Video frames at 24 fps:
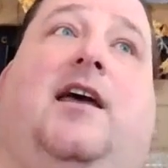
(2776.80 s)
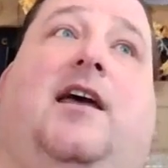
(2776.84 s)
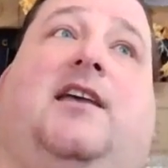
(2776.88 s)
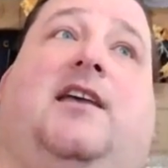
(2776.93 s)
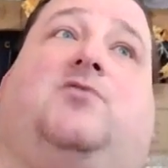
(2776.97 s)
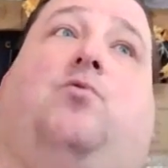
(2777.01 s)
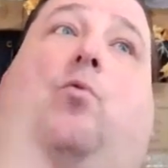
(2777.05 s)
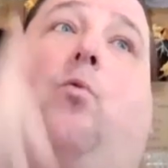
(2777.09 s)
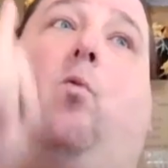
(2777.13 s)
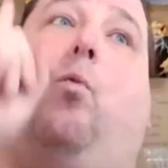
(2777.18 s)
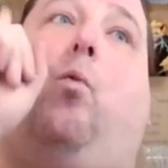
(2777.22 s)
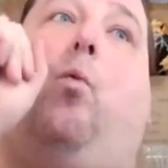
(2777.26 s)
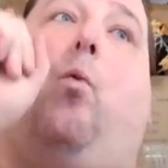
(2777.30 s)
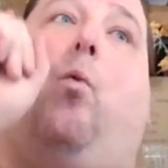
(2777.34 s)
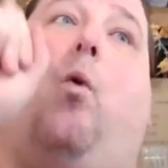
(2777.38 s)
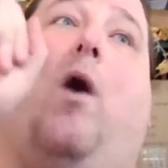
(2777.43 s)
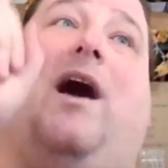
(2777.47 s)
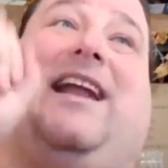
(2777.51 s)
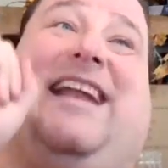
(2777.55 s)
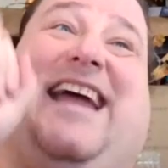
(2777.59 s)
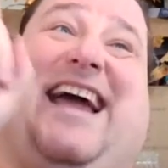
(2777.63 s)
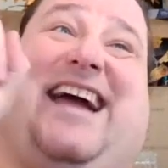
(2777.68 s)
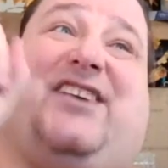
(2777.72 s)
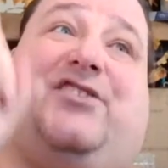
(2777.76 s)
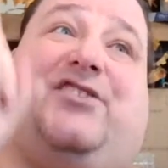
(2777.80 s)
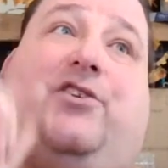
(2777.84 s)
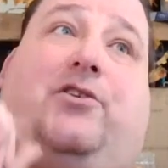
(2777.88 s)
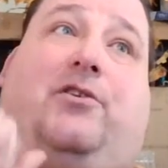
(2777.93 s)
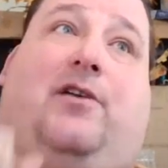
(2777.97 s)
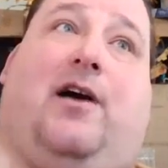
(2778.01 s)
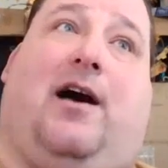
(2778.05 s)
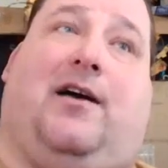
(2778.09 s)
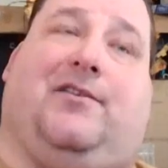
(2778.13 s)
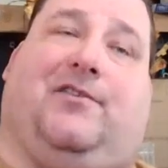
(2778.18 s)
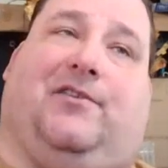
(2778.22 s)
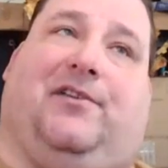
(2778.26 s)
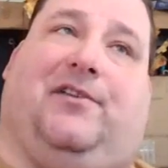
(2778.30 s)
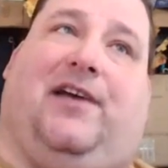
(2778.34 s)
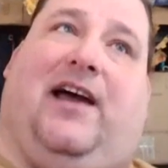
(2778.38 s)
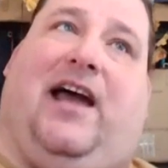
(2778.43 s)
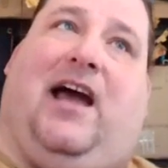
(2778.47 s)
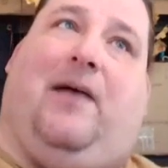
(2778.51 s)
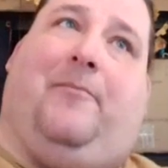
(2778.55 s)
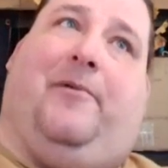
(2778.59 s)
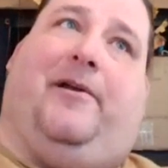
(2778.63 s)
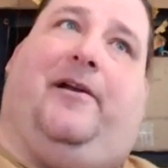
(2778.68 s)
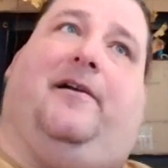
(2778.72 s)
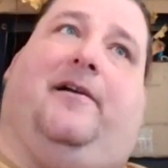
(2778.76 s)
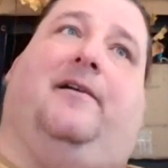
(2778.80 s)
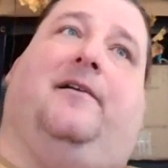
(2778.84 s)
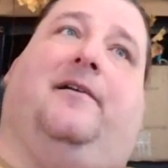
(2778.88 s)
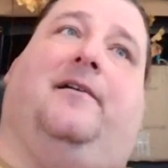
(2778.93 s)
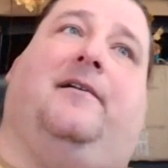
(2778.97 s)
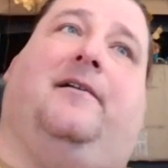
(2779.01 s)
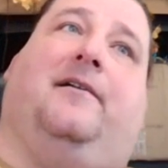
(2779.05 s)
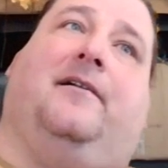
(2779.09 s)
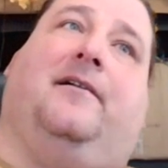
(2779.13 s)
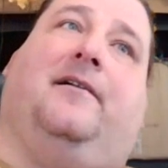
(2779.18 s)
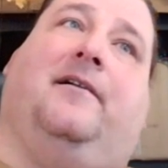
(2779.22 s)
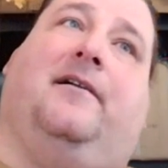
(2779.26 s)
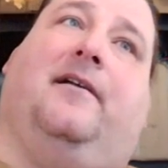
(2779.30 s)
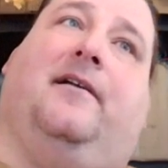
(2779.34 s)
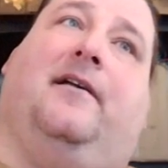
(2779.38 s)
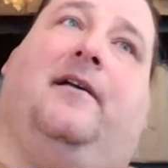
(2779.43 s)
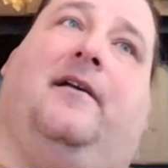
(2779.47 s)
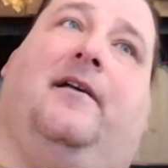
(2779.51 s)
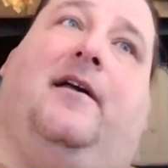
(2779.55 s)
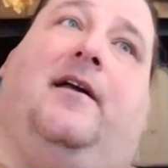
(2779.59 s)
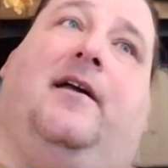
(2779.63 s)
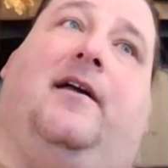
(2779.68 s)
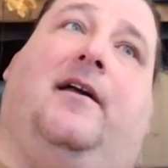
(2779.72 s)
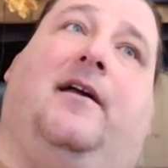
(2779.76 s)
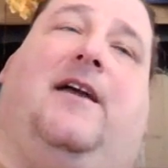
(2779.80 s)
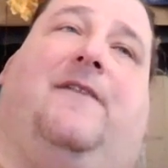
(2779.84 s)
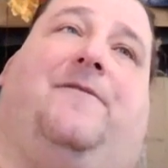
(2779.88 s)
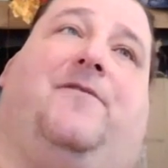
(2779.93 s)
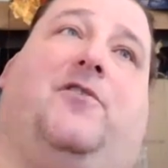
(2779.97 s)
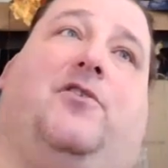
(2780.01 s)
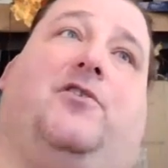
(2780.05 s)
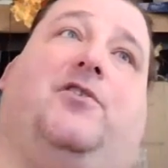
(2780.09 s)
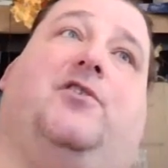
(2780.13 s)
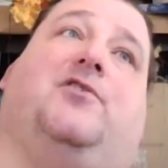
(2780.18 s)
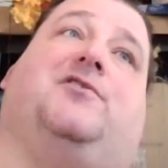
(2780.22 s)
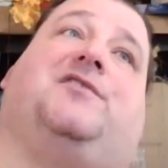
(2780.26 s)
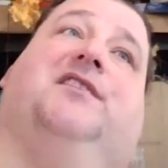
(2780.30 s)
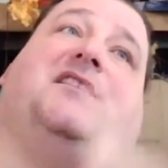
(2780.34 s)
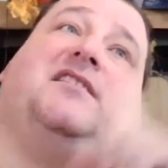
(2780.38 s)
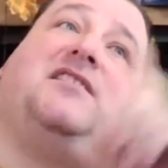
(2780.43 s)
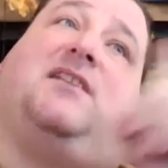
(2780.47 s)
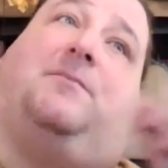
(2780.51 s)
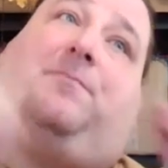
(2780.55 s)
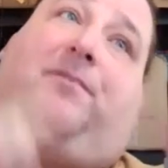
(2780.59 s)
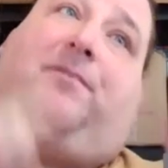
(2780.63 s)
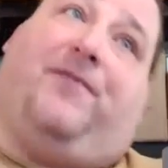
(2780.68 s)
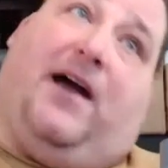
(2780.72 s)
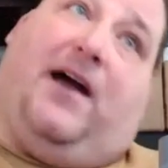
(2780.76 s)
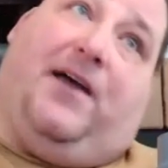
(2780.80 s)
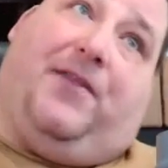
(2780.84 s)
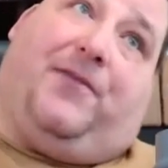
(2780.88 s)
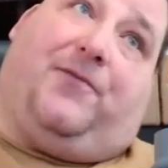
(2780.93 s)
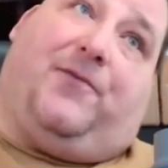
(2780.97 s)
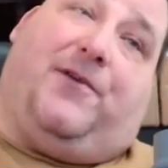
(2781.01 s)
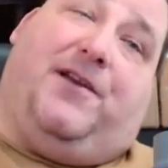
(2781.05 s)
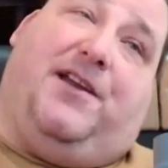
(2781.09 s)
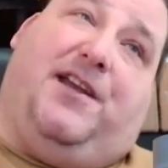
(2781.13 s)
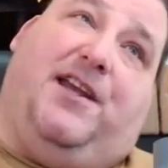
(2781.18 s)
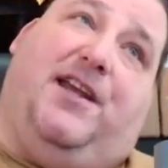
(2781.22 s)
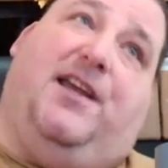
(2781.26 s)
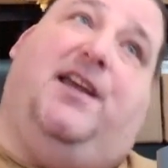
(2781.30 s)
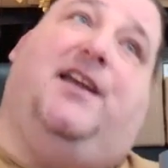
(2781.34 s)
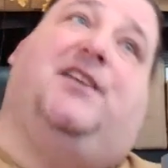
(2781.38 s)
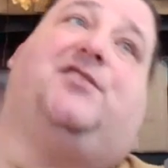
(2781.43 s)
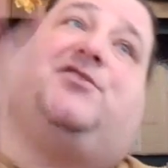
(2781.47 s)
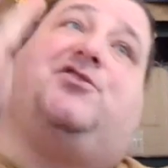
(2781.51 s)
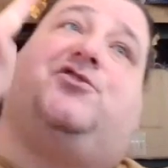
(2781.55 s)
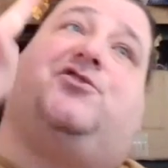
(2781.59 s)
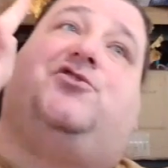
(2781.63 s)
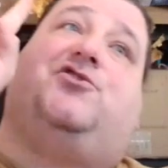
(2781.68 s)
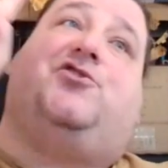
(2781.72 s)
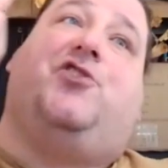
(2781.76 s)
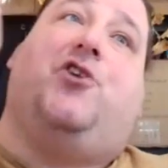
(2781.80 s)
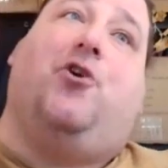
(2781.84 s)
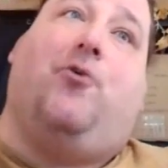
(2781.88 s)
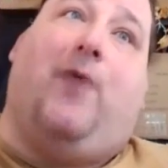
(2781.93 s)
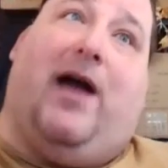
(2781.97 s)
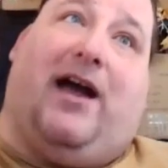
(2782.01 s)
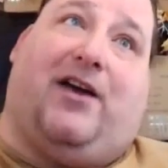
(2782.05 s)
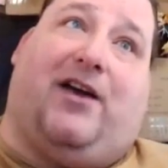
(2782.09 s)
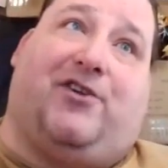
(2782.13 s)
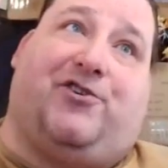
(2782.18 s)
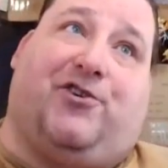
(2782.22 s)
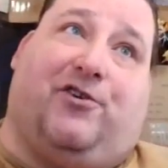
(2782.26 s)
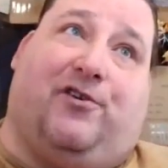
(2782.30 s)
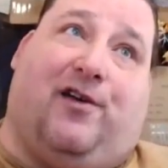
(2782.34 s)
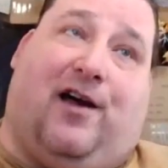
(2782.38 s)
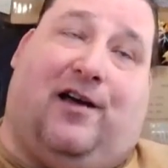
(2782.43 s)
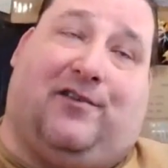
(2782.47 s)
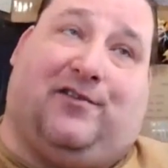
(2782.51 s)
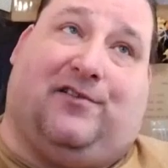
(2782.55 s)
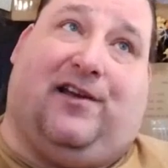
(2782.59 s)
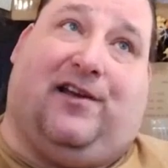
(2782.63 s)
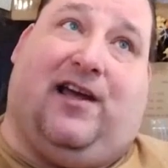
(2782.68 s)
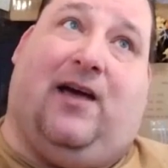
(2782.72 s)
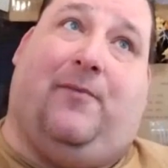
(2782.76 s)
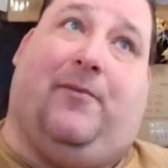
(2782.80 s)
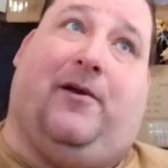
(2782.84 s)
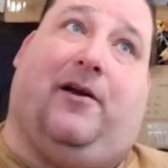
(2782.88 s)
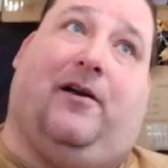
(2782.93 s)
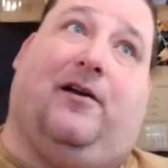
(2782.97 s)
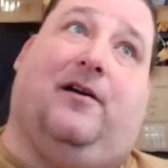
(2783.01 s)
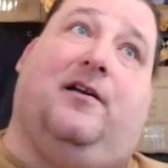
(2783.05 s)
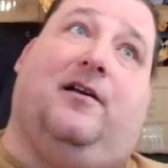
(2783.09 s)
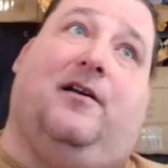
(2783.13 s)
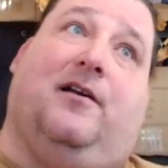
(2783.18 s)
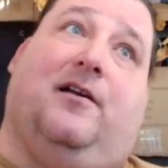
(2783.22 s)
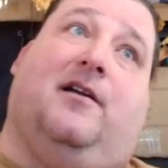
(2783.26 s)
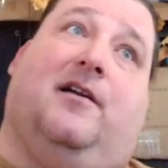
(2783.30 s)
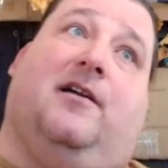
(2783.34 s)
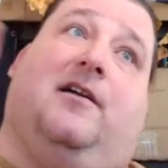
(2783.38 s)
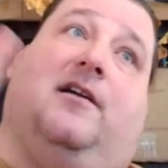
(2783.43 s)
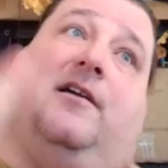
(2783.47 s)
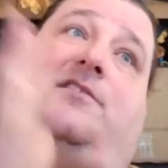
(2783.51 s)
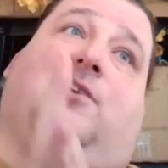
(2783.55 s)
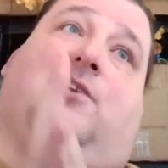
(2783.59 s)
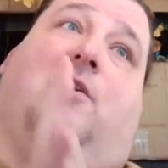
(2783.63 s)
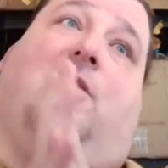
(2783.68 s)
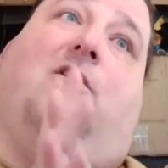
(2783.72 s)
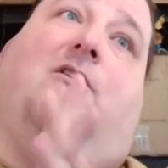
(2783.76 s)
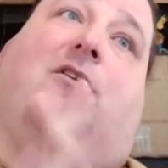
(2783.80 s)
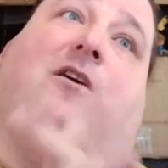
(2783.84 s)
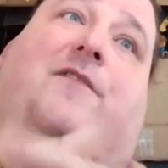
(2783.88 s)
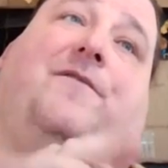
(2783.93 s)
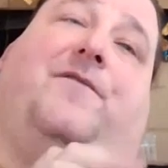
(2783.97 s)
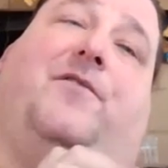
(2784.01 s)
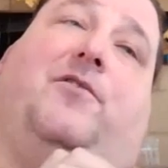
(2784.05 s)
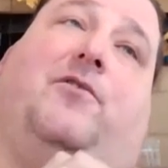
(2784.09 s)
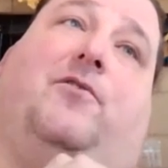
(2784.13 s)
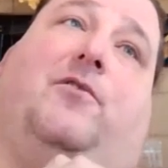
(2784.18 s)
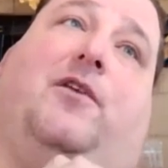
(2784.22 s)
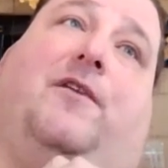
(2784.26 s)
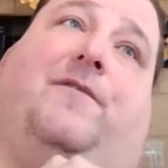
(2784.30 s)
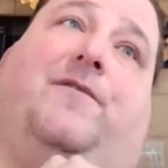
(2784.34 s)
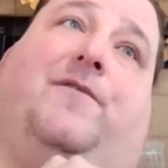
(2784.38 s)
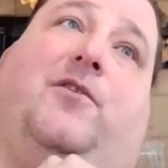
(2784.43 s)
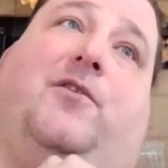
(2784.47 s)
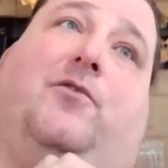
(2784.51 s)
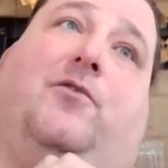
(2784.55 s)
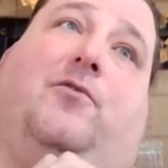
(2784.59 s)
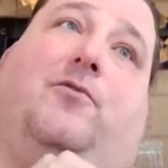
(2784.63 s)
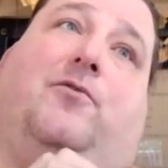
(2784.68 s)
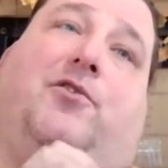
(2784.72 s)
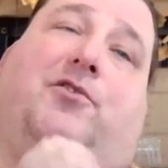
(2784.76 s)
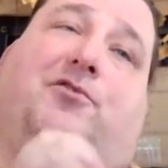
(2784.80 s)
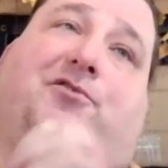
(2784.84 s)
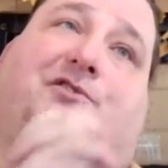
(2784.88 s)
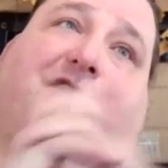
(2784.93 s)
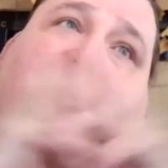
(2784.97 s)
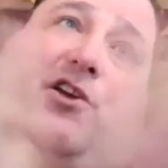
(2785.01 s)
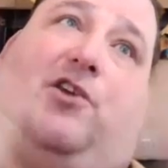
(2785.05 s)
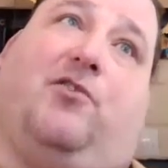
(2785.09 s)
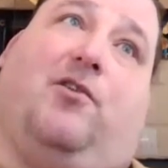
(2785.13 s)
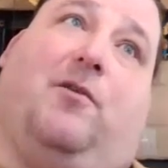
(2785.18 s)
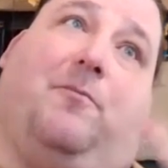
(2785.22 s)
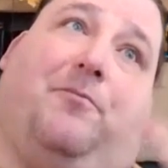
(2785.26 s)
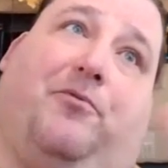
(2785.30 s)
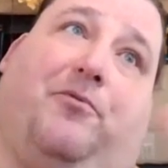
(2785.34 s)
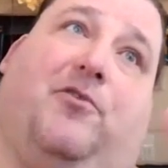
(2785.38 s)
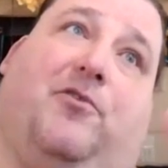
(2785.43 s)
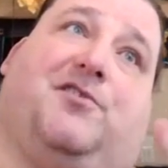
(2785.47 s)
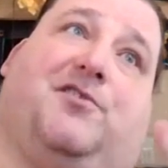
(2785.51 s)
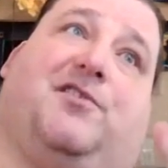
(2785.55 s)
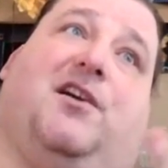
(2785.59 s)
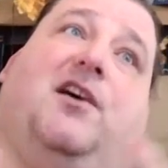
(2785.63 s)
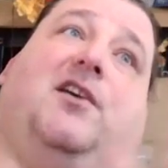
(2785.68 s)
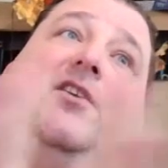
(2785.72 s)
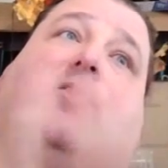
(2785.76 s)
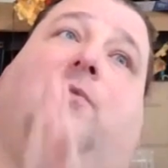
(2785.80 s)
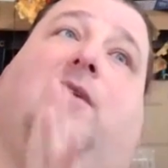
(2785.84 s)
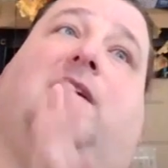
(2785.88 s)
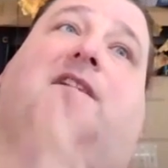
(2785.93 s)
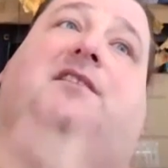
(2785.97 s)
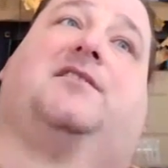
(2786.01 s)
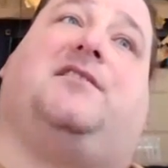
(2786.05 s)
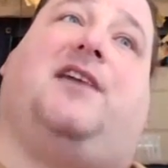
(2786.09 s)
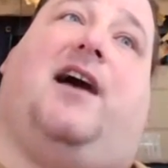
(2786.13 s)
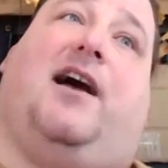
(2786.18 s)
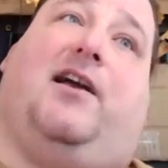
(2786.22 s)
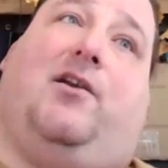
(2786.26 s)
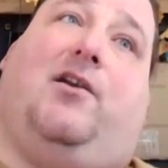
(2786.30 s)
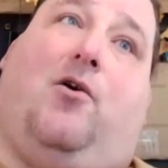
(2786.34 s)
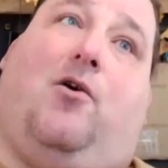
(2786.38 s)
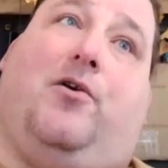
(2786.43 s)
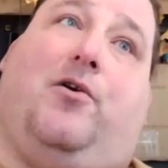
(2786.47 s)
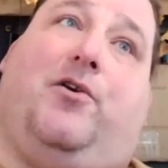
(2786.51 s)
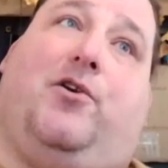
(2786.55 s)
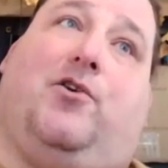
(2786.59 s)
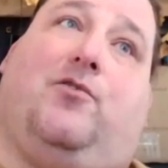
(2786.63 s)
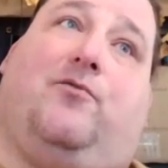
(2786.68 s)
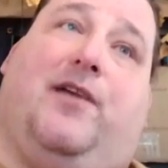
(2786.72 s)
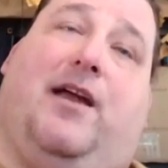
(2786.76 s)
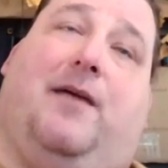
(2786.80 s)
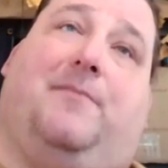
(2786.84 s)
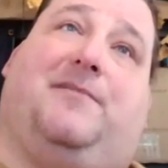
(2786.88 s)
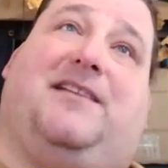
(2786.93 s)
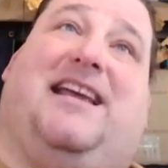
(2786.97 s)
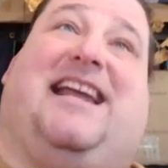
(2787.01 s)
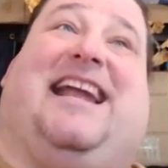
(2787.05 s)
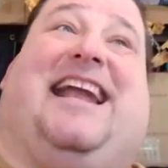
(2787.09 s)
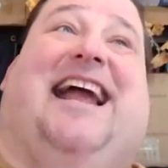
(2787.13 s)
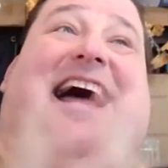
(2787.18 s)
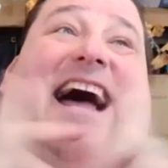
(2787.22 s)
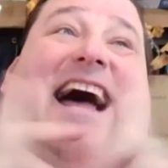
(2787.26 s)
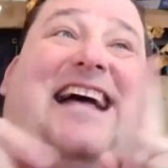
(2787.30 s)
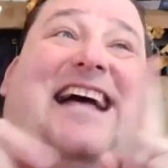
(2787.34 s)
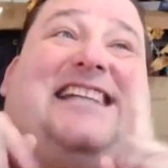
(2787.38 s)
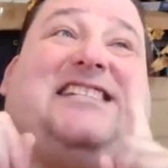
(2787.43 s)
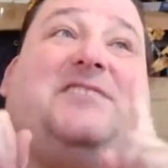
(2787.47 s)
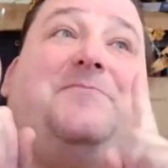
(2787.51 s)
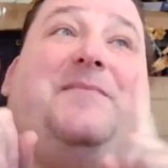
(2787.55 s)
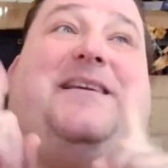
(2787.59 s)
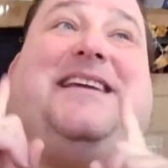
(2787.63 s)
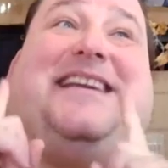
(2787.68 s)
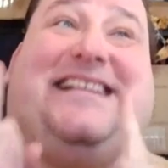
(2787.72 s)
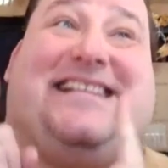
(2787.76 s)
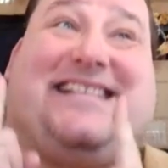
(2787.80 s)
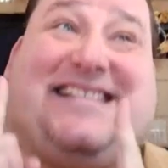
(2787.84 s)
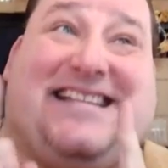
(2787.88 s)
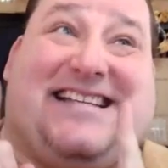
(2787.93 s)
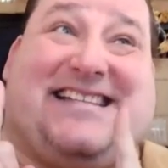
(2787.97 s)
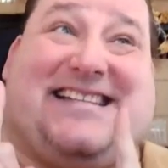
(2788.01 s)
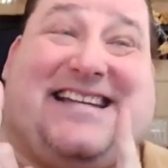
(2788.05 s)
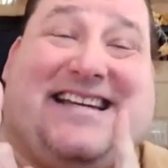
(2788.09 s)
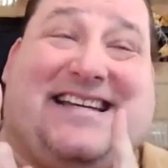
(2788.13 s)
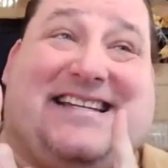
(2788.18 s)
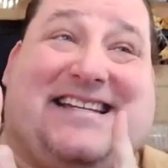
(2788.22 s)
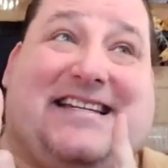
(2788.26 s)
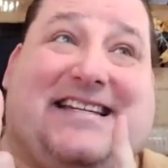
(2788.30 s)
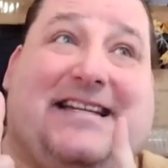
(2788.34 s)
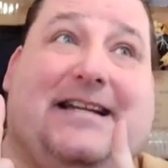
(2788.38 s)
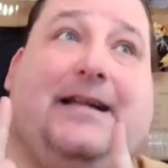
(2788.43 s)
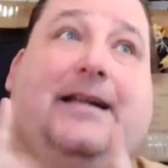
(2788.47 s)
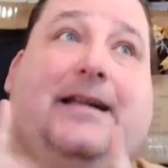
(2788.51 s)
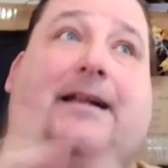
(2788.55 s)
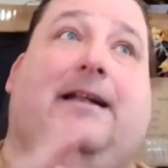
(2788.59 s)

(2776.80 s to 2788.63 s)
is 1x your nozzle diameter. If you're using Simplify 3D, it's 2x your nozzle diameter. So if you if you use Cura and Prusa, you want to design all your ribs and it has to be consistent.